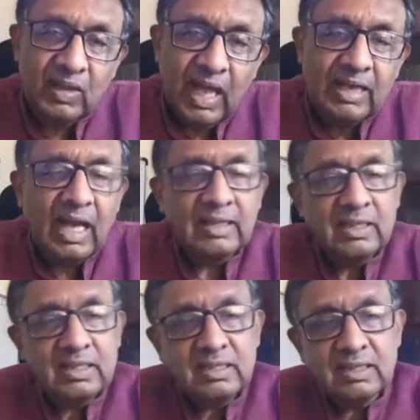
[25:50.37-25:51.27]
and
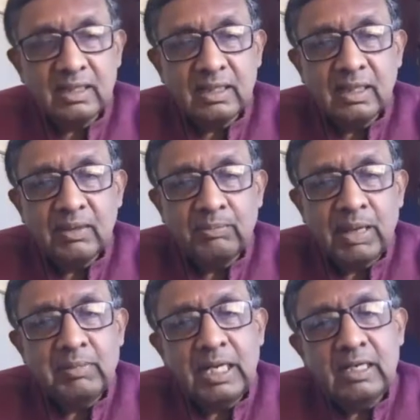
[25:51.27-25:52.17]
others
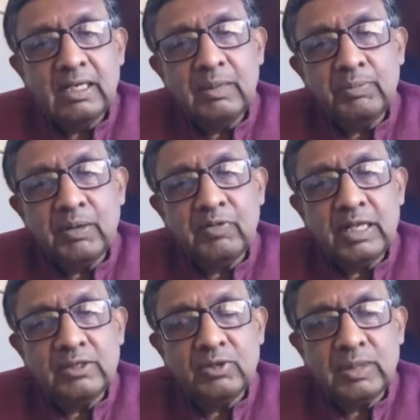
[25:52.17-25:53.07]
permanently
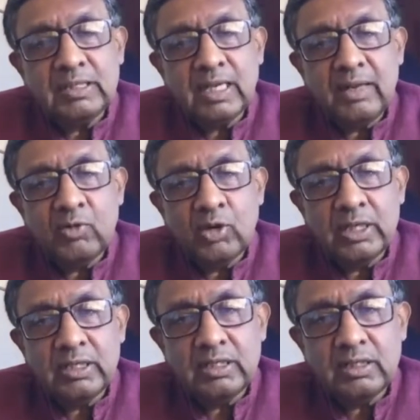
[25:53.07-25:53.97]
privileged to be slave
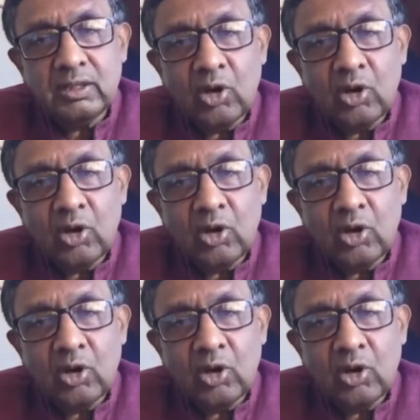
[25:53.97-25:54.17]
owners?